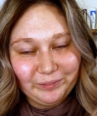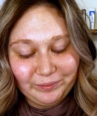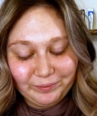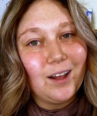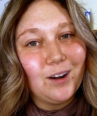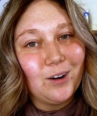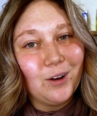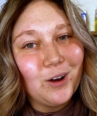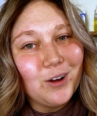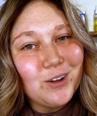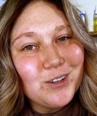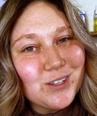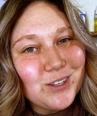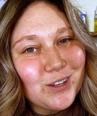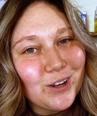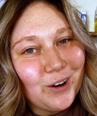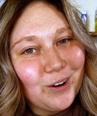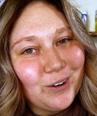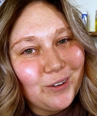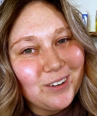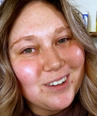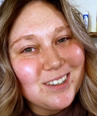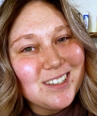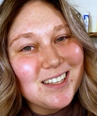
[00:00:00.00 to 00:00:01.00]
And
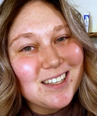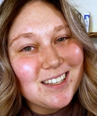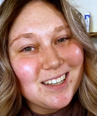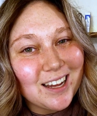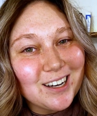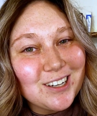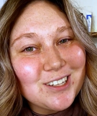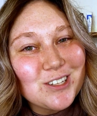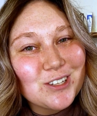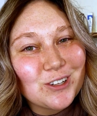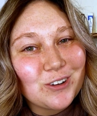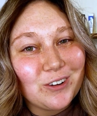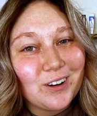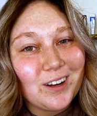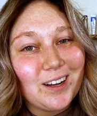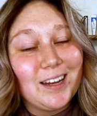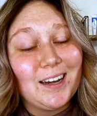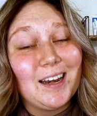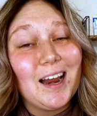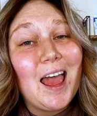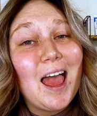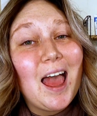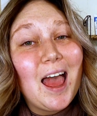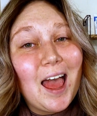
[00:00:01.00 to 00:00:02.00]
also,
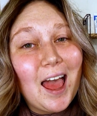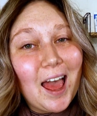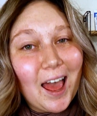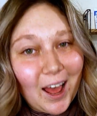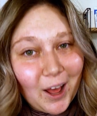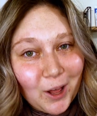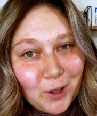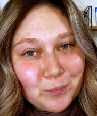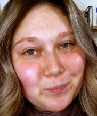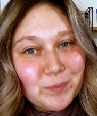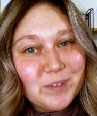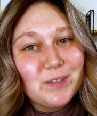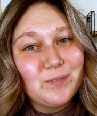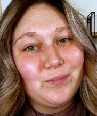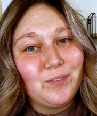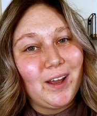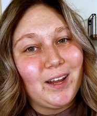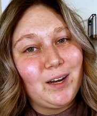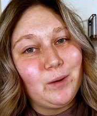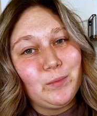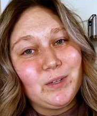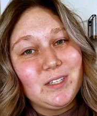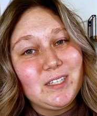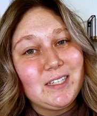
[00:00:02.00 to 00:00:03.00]
sunscreen helps
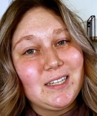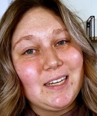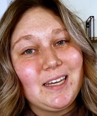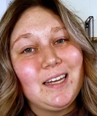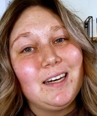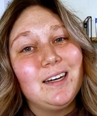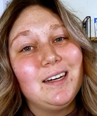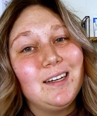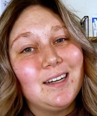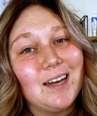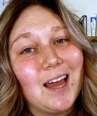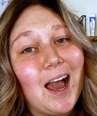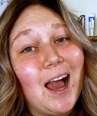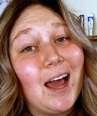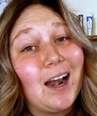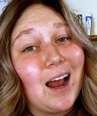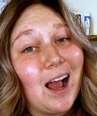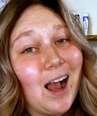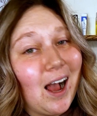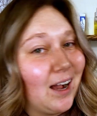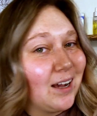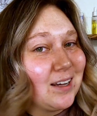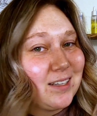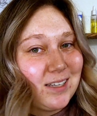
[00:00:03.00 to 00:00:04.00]
vitamin C not
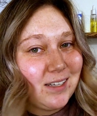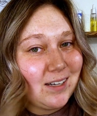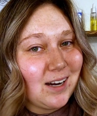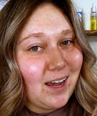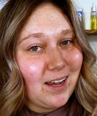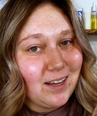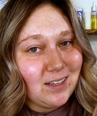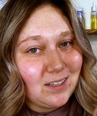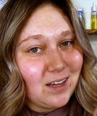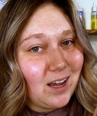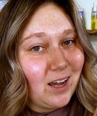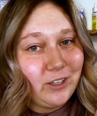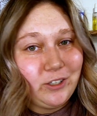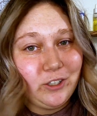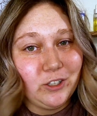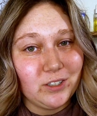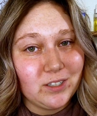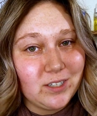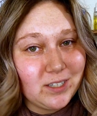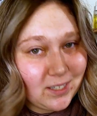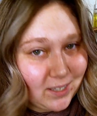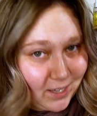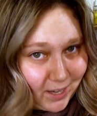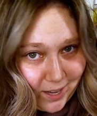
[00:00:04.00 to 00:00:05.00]
oxidize on your
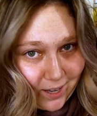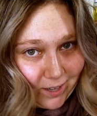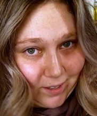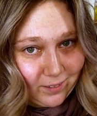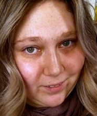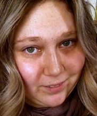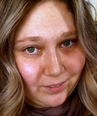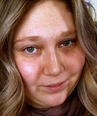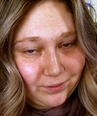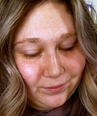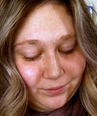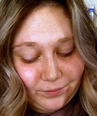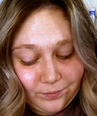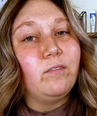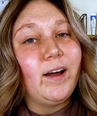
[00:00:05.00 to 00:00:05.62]
skin.